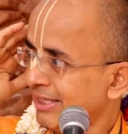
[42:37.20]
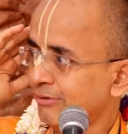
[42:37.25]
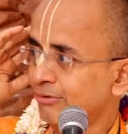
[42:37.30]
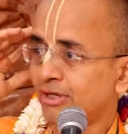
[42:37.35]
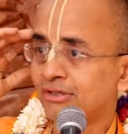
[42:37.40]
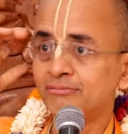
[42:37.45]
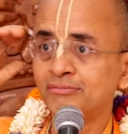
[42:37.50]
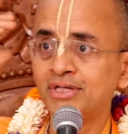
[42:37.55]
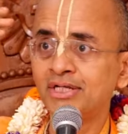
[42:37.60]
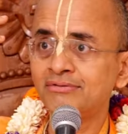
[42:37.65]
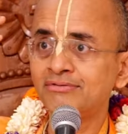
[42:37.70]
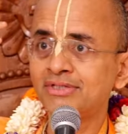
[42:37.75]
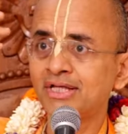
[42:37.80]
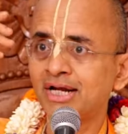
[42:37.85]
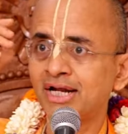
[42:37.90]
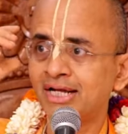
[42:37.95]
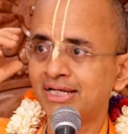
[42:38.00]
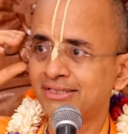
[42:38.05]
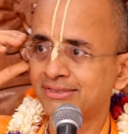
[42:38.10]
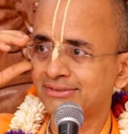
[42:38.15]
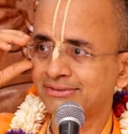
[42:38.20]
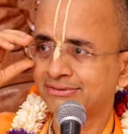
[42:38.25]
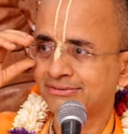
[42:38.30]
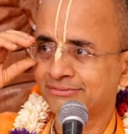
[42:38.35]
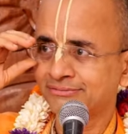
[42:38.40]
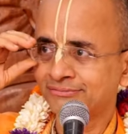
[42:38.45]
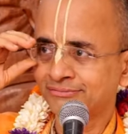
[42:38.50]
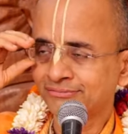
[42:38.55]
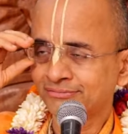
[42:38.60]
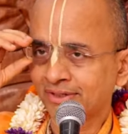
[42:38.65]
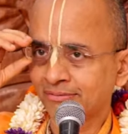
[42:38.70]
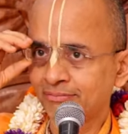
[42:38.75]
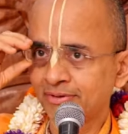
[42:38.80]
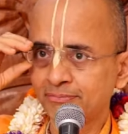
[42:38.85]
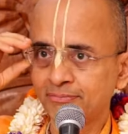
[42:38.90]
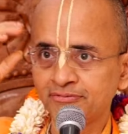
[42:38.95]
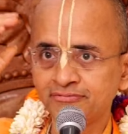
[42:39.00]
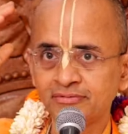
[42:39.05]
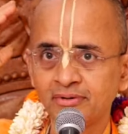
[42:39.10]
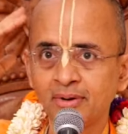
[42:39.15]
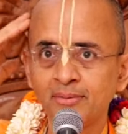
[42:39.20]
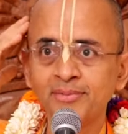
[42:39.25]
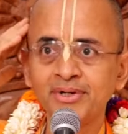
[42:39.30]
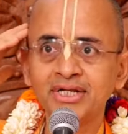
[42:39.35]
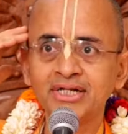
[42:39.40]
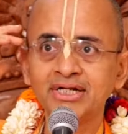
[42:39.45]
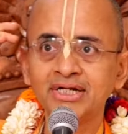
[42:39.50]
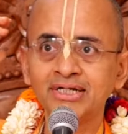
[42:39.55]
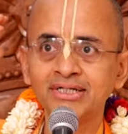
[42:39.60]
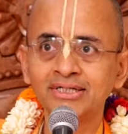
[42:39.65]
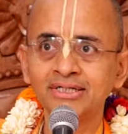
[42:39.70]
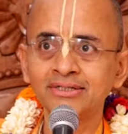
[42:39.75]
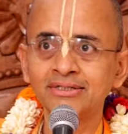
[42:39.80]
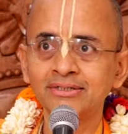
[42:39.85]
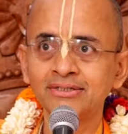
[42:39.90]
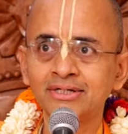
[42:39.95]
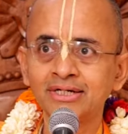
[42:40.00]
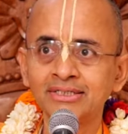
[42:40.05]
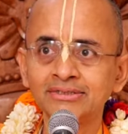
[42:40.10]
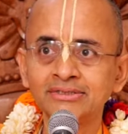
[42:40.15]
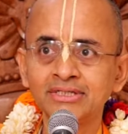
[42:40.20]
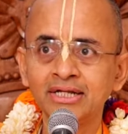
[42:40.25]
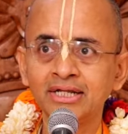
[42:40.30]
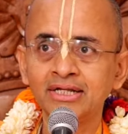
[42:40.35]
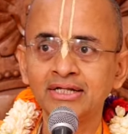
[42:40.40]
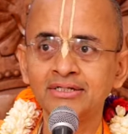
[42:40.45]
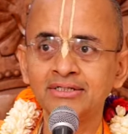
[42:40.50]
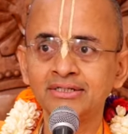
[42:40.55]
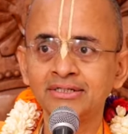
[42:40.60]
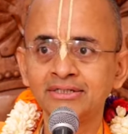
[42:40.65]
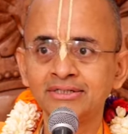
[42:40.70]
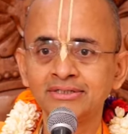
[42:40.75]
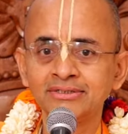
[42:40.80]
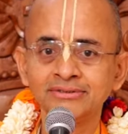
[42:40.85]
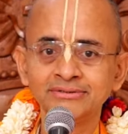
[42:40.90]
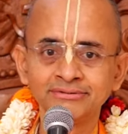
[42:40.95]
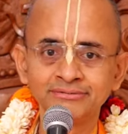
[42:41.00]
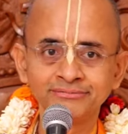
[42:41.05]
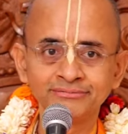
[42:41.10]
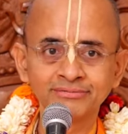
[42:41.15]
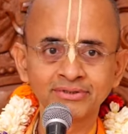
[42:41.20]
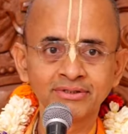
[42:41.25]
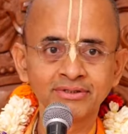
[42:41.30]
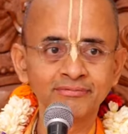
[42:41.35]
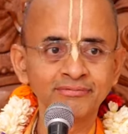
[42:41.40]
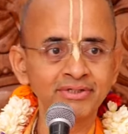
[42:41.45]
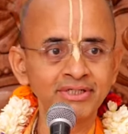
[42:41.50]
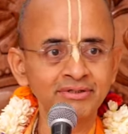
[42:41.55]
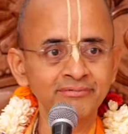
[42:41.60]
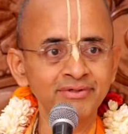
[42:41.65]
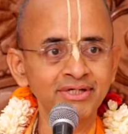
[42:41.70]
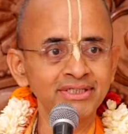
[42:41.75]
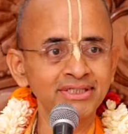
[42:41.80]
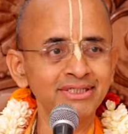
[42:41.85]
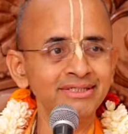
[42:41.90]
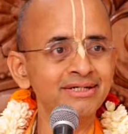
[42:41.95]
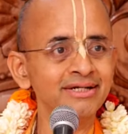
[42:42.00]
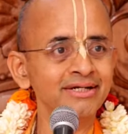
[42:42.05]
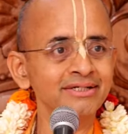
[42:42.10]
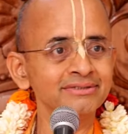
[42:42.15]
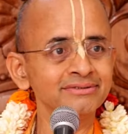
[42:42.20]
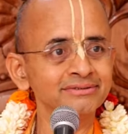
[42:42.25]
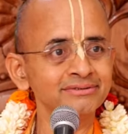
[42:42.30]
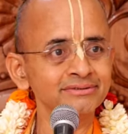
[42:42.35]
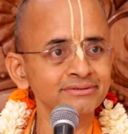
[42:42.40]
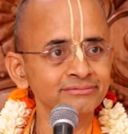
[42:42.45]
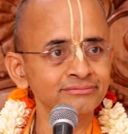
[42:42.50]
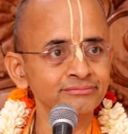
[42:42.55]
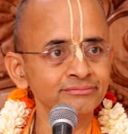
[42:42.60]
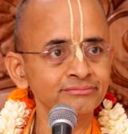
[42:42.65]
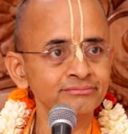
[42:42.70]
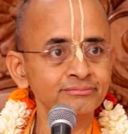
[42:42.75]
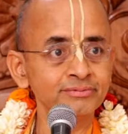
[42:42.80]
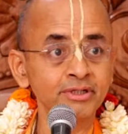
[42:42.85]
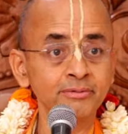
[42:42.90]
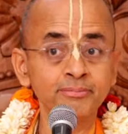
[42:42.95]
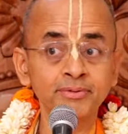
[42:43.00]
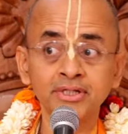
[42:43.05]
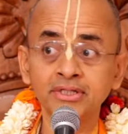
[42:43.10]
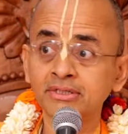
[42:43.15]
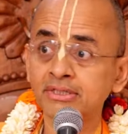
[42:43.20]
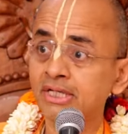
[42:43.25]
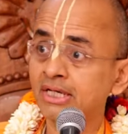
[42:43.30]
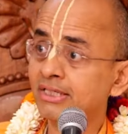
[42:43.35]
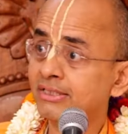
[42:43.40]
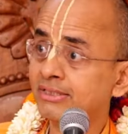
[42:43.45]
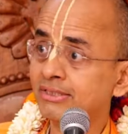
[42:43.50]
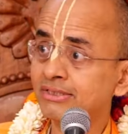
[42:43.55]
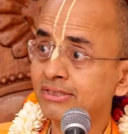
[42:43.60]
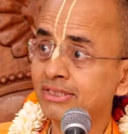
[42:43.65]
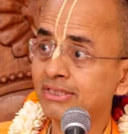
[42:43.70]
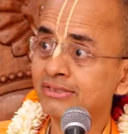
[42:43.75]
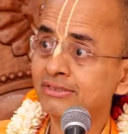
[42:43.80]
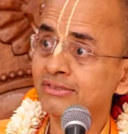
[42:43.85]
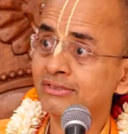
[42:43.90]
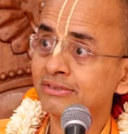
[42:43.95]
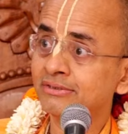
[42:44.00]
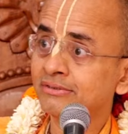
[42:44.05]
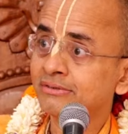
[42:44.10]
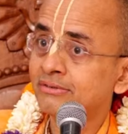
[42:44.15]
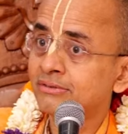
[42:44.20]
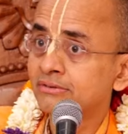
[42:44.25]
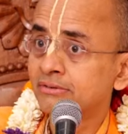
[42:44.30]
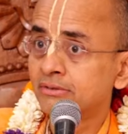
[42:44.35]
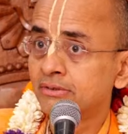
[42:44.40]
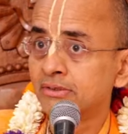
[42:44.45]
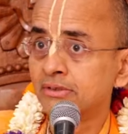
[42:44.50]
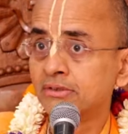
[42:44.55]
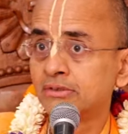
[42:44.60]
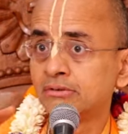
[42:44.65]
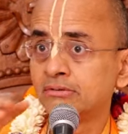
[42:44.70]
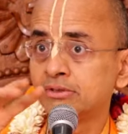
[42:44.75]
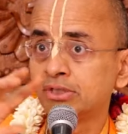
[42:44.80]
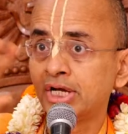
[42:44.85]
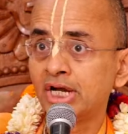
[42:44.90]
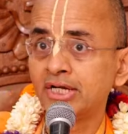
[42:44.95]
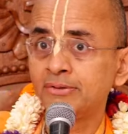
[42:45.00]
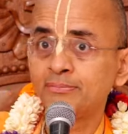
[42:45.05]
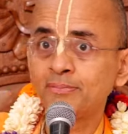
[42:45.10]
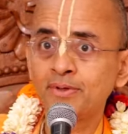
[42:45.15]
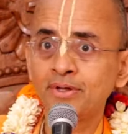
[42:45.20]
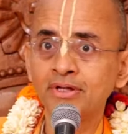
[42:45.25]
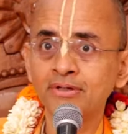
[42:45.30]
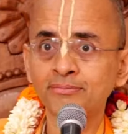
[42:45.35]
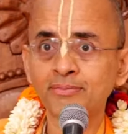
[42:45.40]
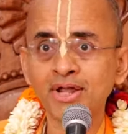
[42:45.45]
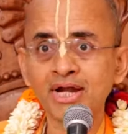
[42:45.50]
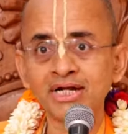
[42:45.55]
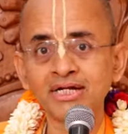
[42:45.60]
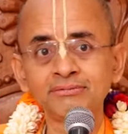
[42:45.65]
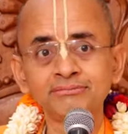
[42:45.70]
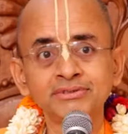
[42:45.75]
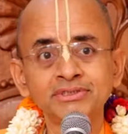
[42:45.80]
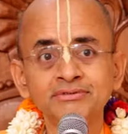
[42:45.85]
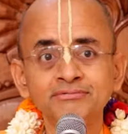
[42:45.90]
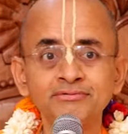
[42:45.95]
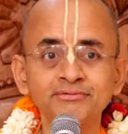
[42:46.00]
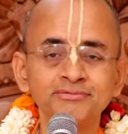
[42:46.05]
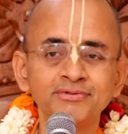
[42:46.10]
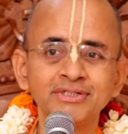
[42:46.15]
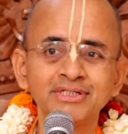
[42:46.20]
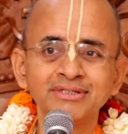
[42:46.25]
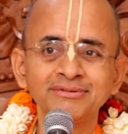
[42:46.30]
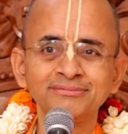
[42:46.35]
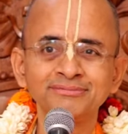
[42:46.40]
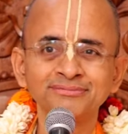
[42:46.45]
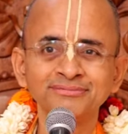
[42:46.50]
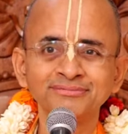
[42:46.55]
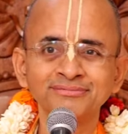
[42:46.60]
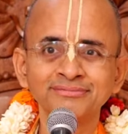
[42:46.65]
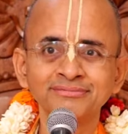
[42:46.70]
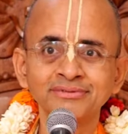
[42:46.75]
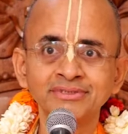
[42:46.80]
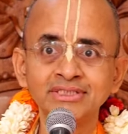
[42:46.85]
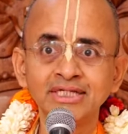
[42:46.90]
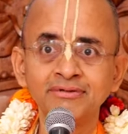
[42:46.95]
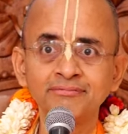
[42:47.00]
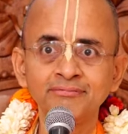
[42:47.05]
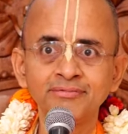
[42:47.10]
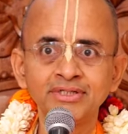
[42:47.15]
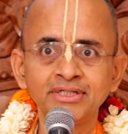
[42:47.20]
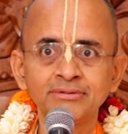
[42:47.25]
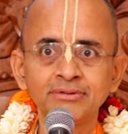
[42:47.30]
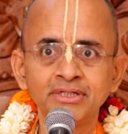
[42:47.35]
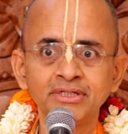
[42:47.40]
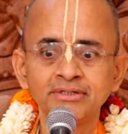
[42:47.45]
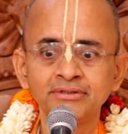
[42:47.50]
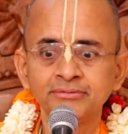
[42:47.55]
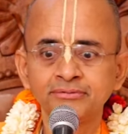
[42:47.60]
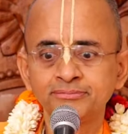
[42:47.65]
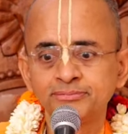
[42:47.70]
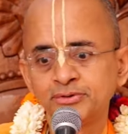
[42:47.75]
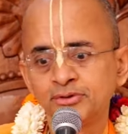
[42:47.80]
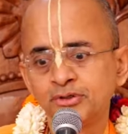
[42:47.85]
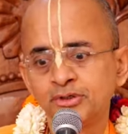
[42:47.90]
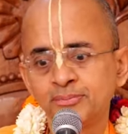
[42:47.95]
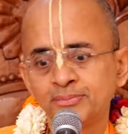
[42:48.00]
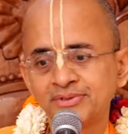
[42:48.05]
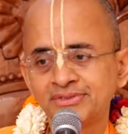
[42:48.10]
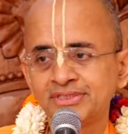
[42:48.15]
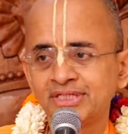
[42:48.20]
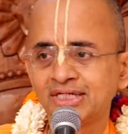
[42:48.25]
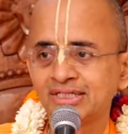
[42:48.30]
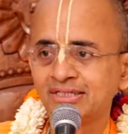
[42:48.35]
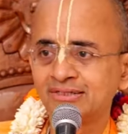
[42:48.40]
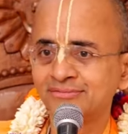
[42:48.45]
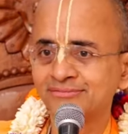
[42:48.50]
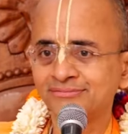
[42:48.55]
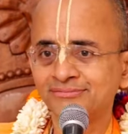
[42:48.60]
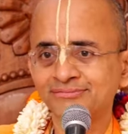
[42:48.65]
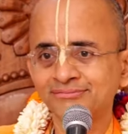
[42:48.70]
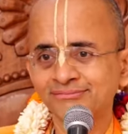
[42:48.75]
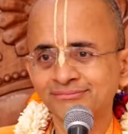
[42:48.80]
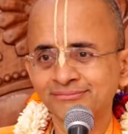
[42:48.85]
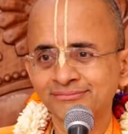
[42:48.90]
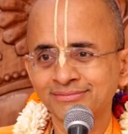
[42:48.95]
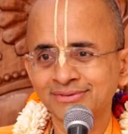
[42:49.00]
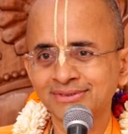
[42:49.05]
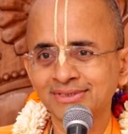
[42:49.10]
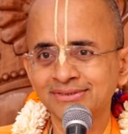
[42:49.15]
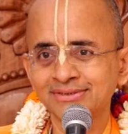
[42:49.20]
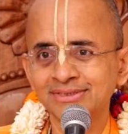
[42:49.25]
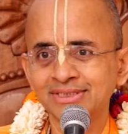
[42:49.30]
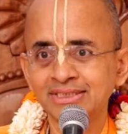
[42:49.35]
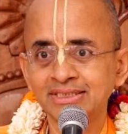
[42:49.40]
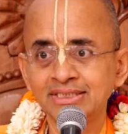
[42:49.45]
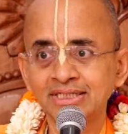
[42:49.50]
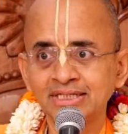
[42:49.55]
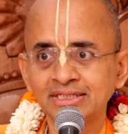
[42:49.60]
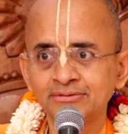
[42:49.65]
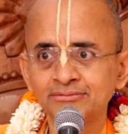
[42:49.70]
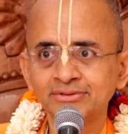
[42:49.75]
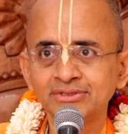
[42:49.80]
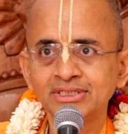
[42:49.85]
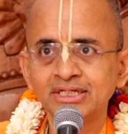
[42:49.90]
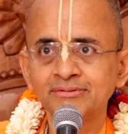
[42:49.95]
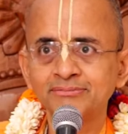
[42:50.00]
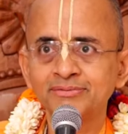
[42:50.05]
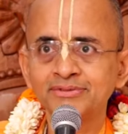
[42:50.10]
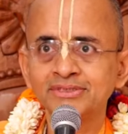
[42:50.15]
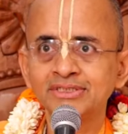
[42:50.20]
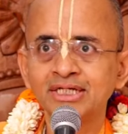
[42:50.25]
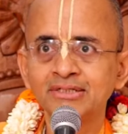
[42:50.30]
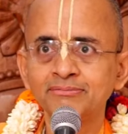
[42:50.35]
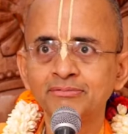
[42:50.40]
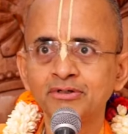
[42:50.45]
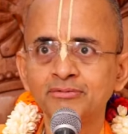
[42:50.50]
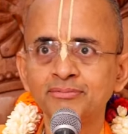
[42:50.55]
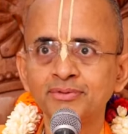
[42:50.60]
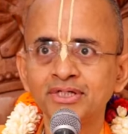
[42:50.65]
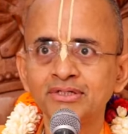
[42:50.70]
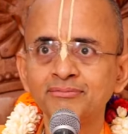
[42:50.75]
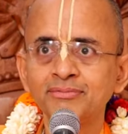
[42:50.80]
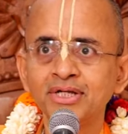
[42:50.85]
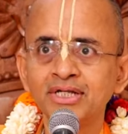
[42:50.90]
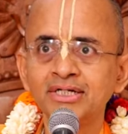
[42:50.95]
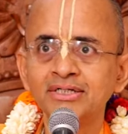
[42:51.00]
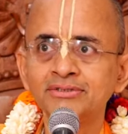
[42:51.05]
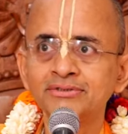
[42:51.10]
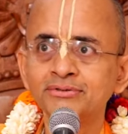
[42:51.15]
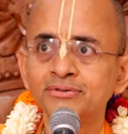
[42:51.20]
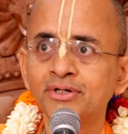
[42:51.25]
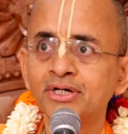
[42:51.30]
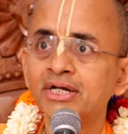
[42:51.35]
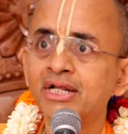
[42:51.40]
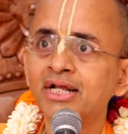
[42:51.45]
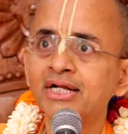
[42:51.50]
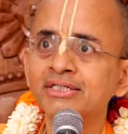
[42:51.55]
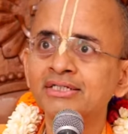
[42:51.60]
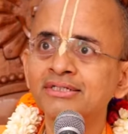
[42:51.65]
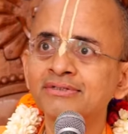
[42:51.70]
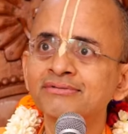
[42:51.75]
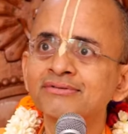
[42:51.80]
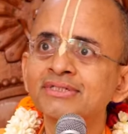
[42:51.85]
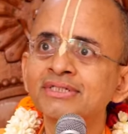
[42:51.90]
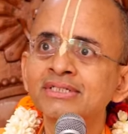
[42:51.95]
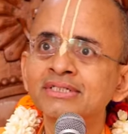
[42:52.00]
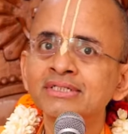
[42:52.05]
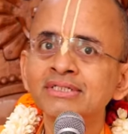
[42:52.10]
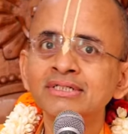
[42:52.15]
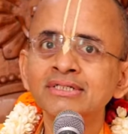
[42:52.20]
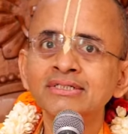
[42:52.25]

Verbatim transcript: They couldn't believe their eyes. People from America are dressed like uh, in Vedic dress. Prabhupada created that uh, great pa paradigm shift for them. Same with uh, pure prasadam. Hmm, Indian cuisine prasad Prabhupada made it so attractive.